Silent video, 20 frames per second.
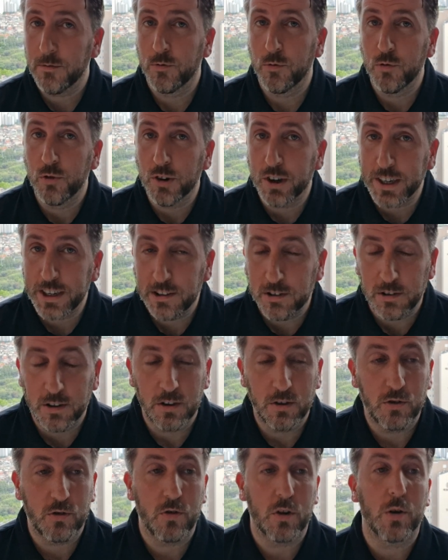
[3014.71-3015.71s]
right at
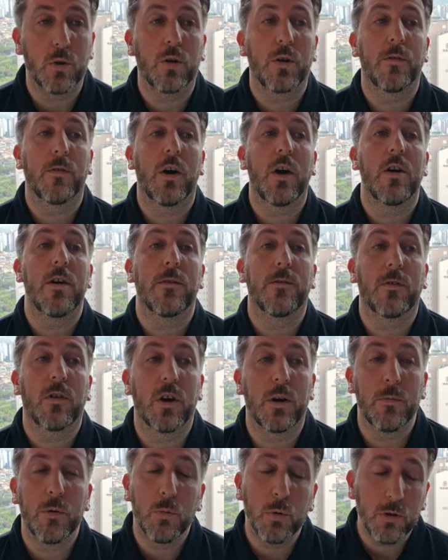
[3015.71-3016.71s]
the stroke of half
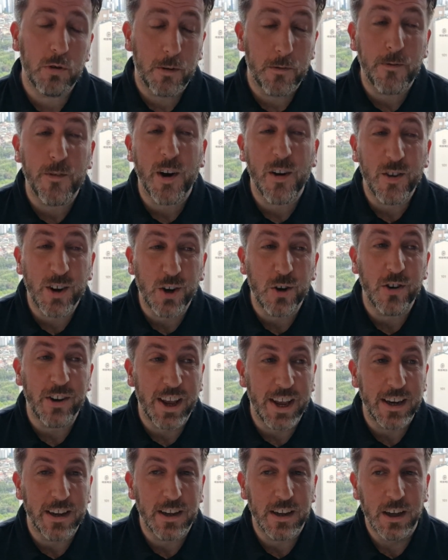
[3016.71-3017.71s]
time. It was a very good
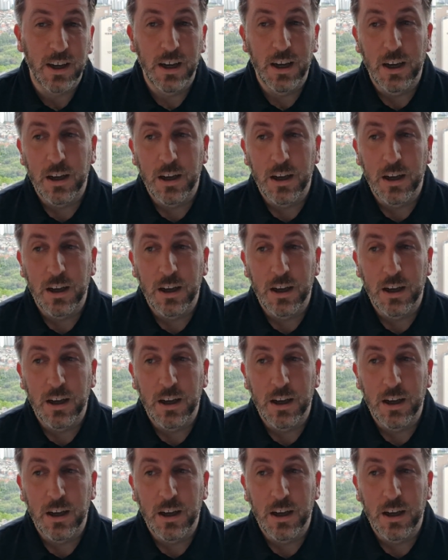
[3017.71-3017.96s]
header.